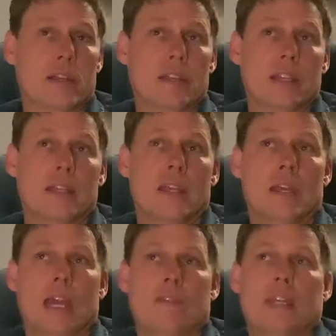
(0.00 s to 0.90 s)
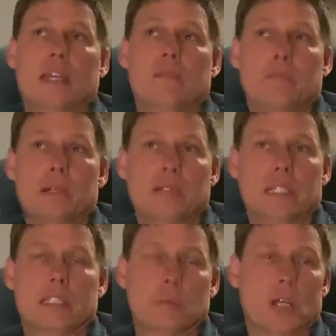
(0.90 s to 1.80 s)
and then having to get
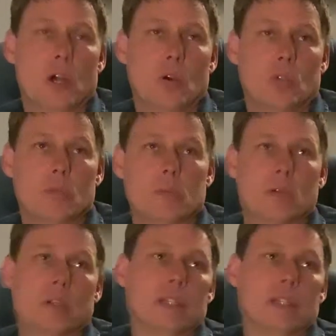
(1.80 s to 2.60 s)
buildings that would hold more.